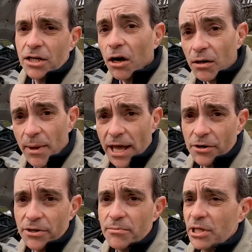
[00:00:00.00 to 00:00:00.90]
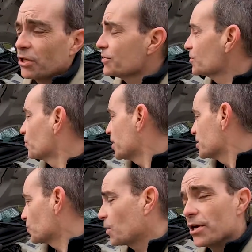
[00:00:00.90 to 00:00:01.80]
car battery because of the
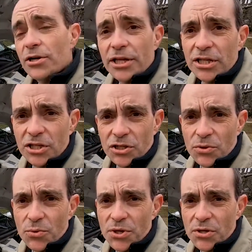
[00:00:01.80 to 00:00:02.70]
way it's wired into